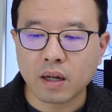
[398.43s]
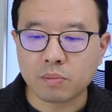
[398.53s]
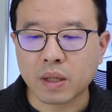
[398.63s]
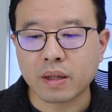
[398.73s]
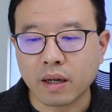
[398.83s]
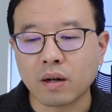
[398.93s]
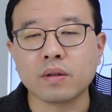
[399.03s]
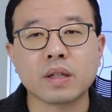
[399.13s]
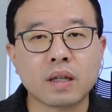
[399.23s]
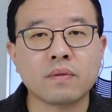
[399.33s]
but they
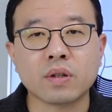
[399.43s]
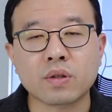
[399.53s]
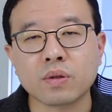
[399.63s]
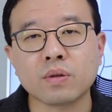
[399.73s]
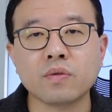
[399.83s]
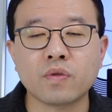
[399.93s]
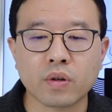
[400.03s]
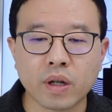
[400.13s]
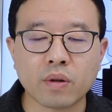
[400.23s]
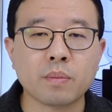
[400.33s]
only giving to
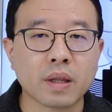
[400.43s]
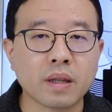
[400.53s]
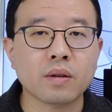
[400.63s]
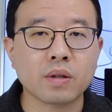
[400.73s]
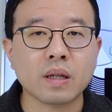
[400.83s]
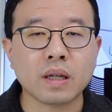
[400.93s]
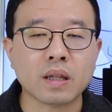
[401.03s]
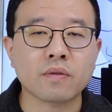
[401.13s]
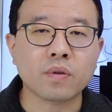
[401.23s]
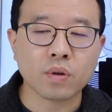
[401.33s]
491. But
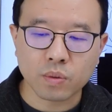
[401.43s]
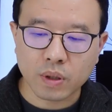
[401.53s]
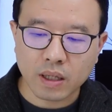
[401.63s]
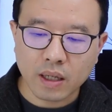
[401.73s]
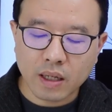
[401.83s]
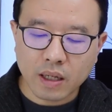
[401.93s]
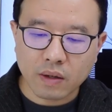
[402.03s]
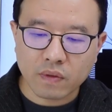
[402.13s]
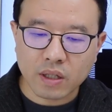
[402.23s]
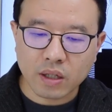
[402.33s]
in the following
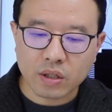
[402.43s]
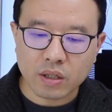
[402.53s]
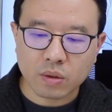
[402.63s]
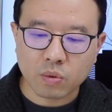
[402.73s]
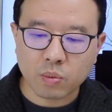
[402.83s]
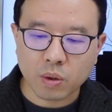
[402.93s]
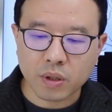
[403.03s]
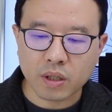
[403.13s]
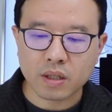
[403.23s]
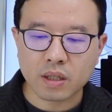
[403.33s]
invitations, we're
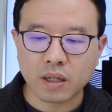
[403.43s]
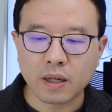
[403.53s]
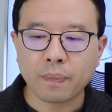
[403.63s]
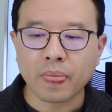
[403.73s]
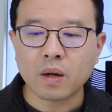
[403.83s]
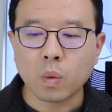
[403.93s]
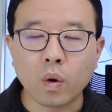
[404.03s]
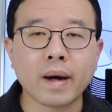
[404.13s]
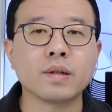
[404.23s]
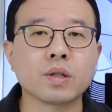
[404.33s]
probably going to see
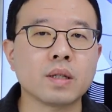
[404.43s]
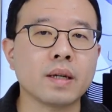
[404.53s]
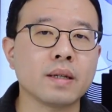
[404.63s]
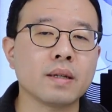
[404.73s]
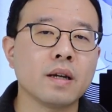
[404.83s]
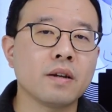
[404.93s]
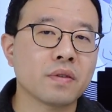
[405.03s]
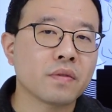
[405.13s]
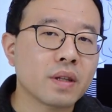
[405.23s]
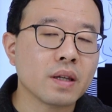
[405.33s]

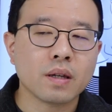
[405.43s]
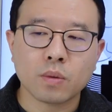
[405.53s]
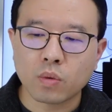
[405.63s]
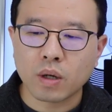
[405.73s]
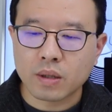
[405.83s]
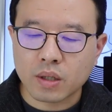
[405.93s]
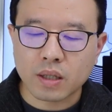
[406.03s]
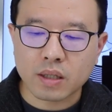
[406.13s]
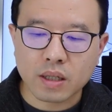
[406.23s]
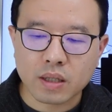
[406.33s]
150,
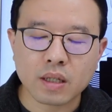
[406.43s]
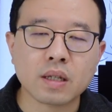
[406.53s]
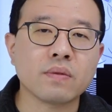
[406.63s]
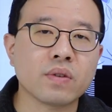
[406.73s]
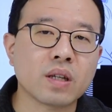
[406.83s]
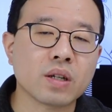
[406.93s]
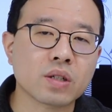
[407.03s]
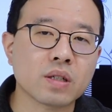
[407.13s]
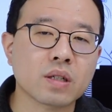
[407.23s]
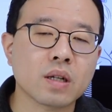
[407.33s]
160
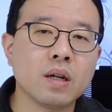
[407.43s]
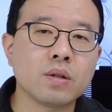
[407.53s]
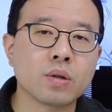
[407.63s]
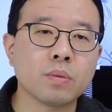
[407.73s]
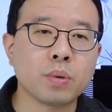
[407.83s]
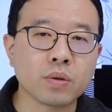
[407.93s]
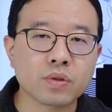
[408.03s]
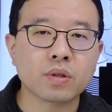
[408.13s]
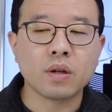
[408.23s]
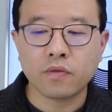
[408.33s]
invitations to
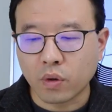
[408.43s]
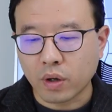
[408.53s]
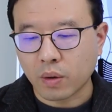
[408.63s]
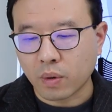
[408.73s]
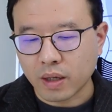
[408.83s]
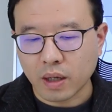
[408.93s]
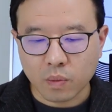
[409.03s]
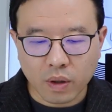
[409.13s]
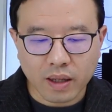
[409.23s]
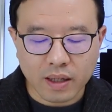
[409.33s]
both 491
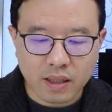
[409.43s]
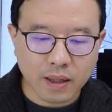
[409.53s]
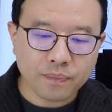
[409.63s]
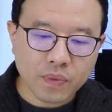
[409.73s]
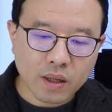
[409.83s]
and 190